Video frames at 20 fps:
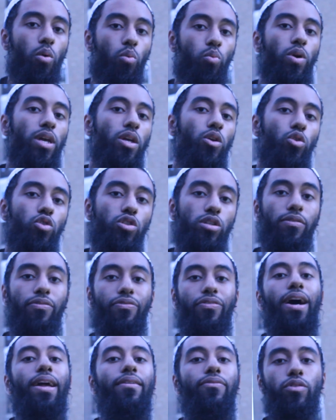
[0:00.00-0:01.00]
We used to
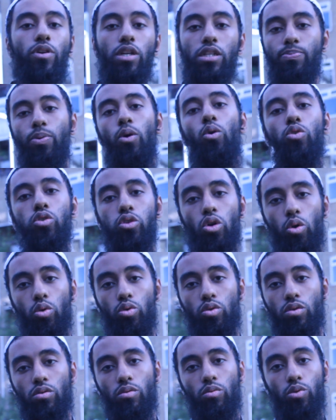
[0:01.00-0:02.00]
fight for this
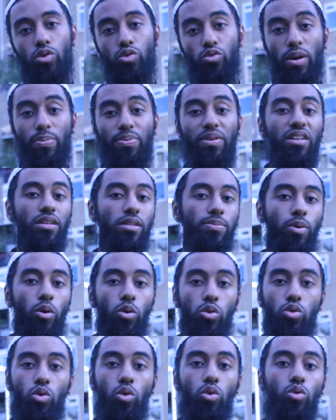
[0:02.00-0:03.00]
postcode, was repping this
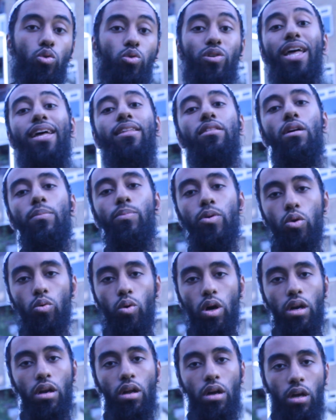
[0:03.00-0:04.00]
postcode called
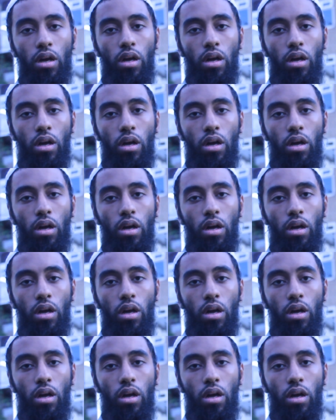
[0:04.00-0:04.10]
NW1,